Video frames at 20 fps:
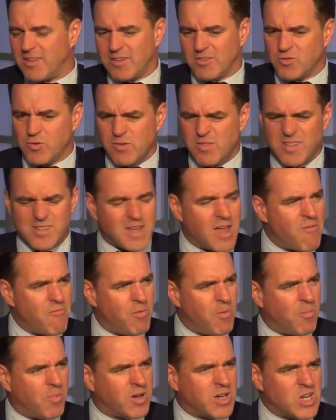The truth is,
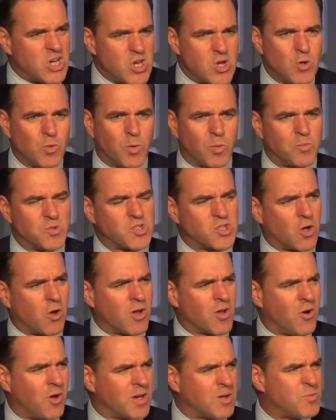everybody knew what was
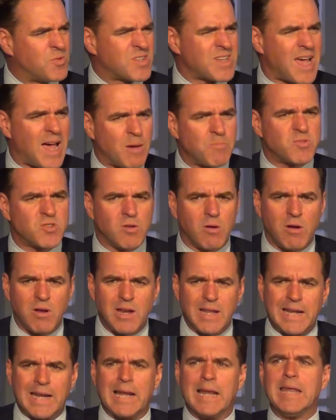going on. It was
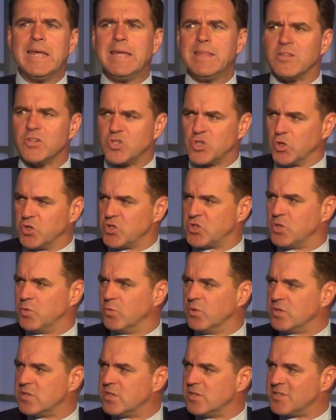absolutely clear that
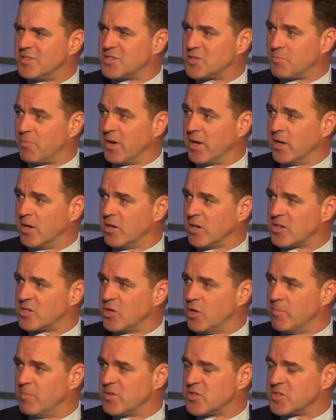Johnson wanted to spring an
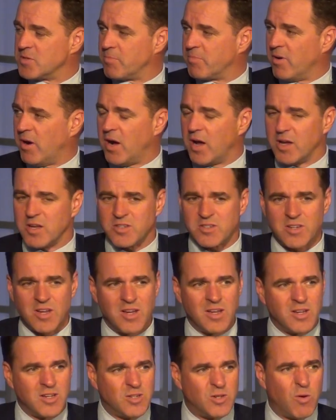October surprise.
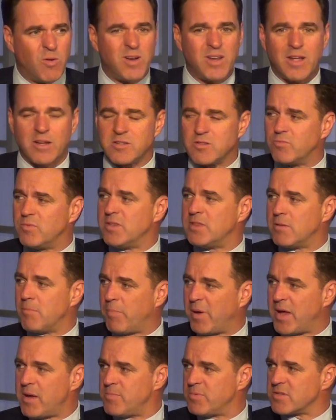You only had to read the
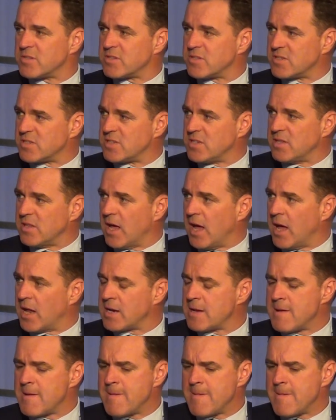papers to see that.